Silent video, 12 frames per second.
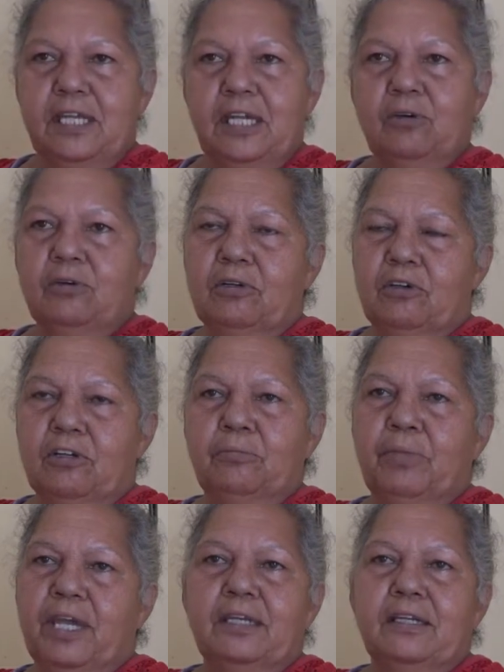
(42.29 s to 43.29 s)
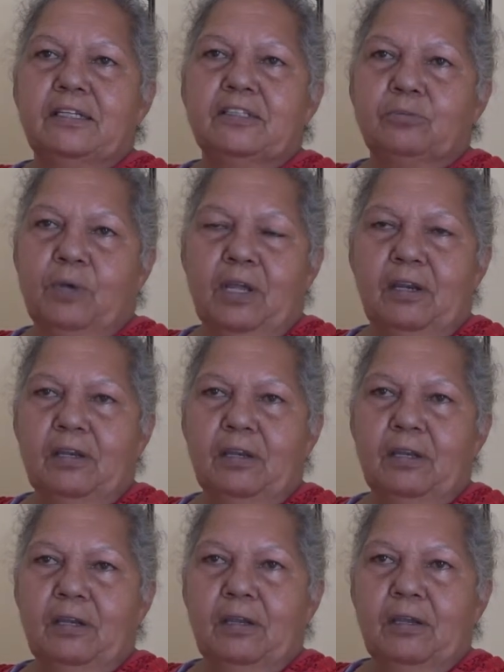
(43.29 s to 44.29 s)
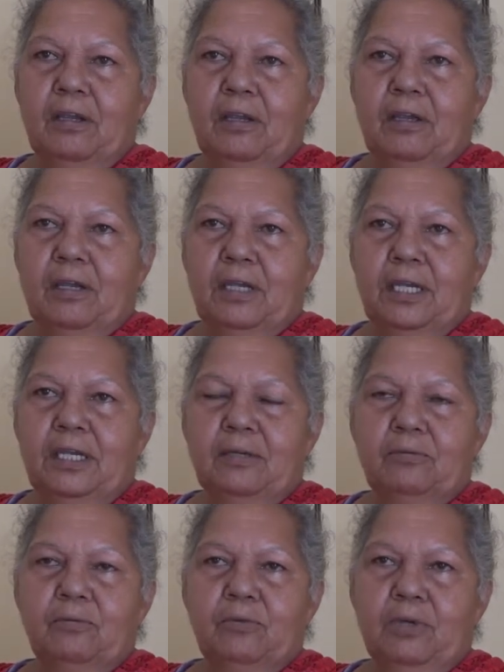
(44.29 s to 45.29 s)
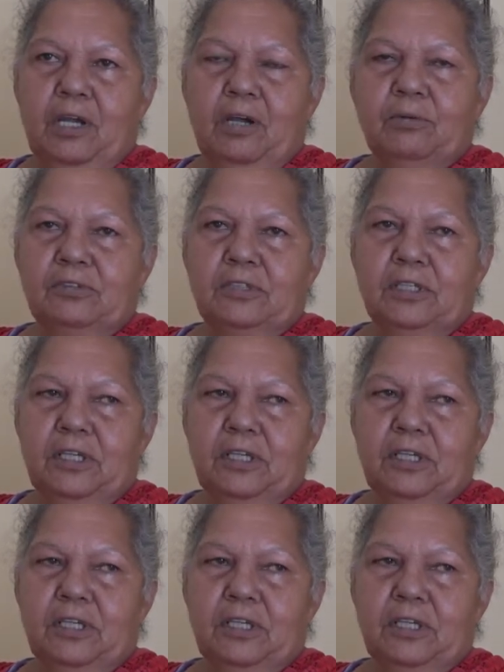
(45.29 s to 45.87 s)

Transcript: they all got baited as well. And when I was a